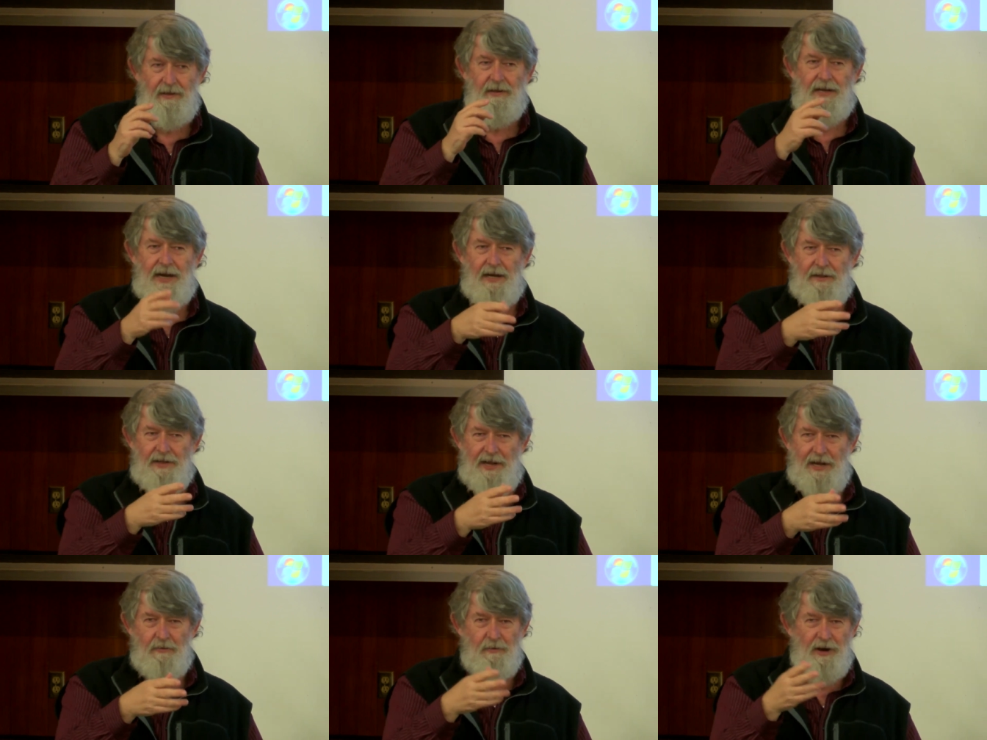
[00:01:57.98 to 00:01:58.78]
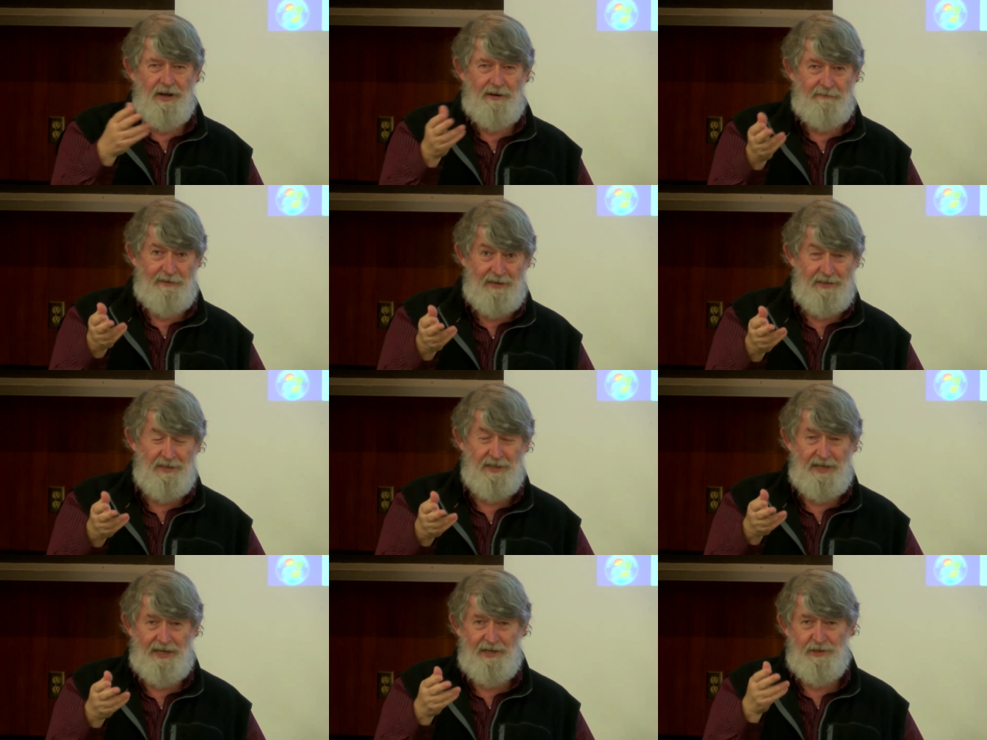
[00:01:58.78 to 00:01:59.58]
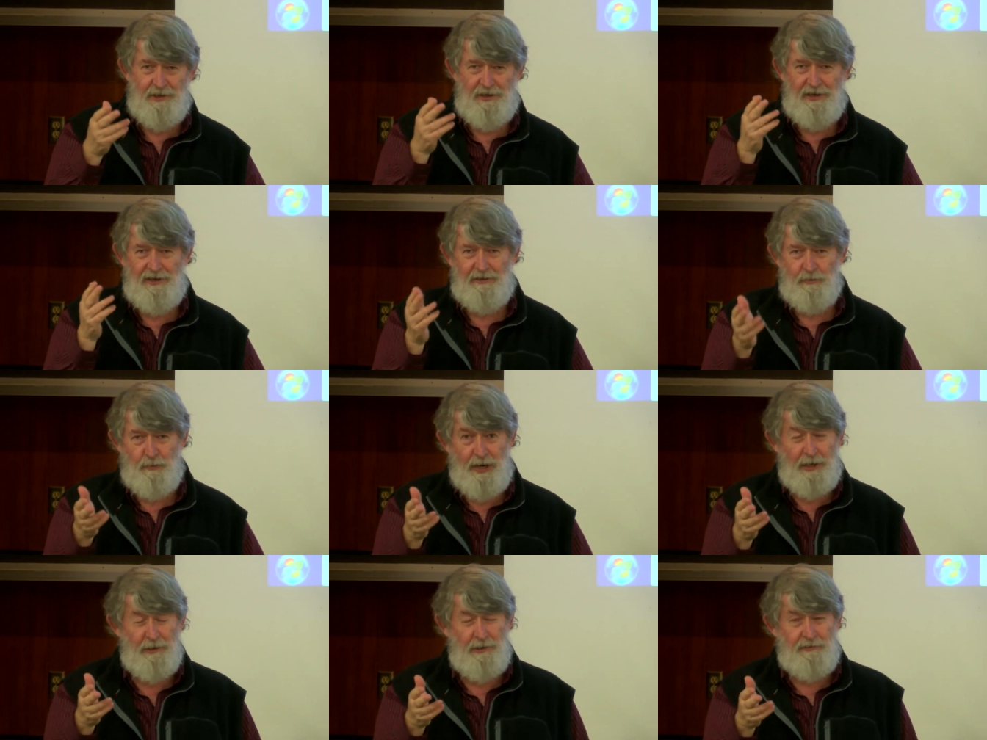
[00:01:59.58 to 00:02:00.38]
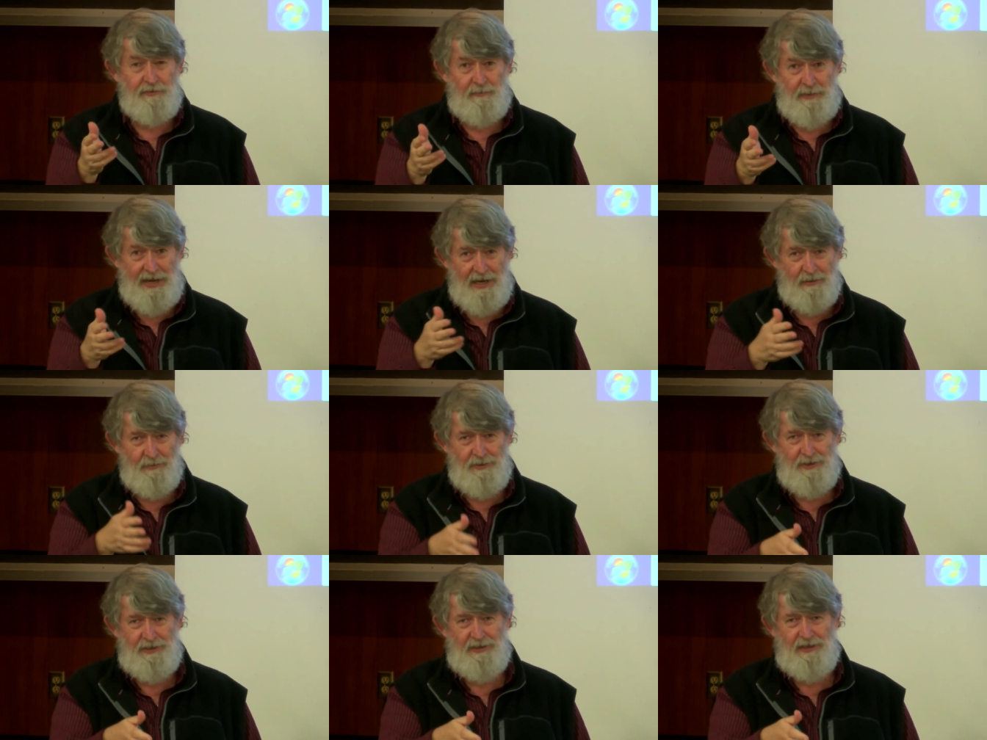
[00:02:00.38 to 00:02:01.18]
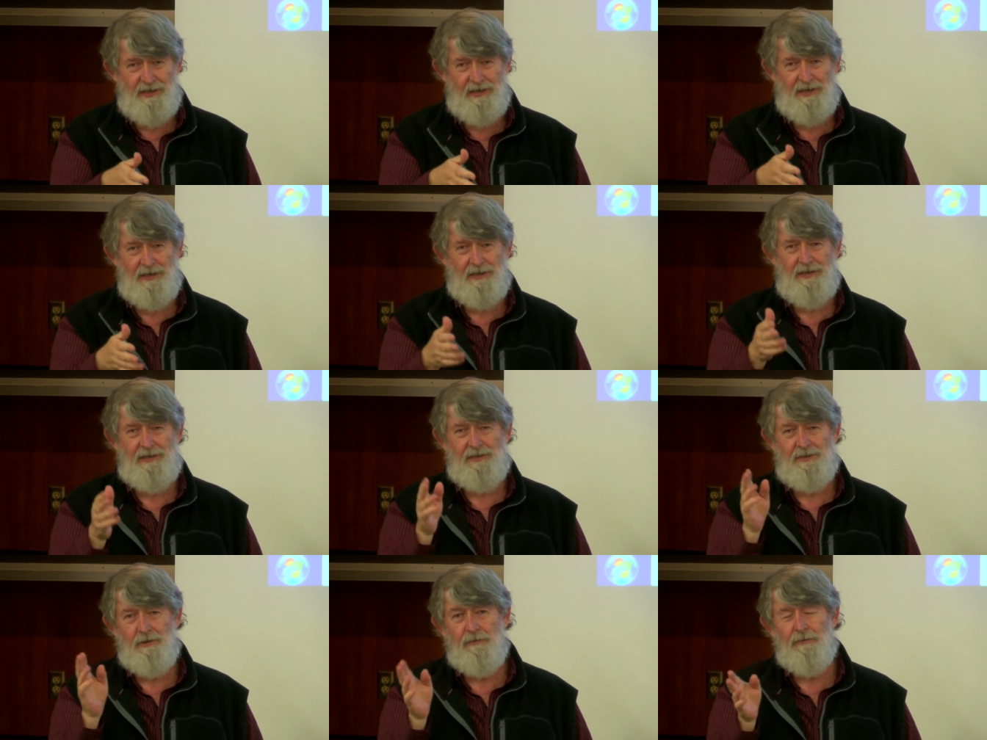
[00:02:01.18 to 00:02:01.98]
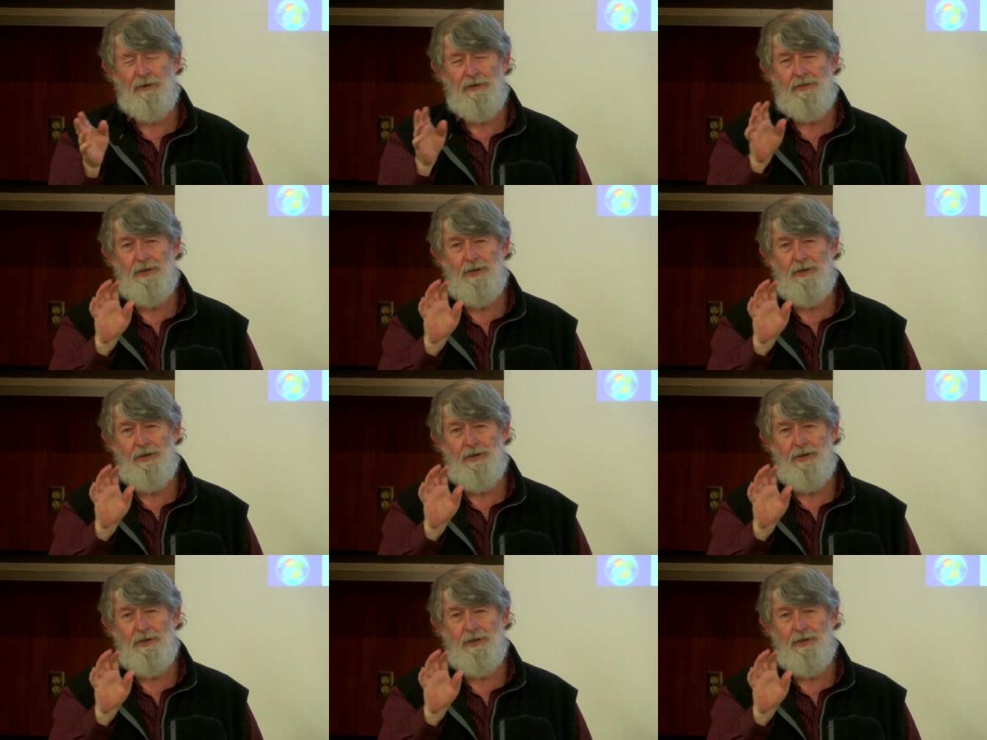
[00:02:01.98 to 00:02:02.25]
Yeah, the Enron investigation, the records from that was in there and so forth.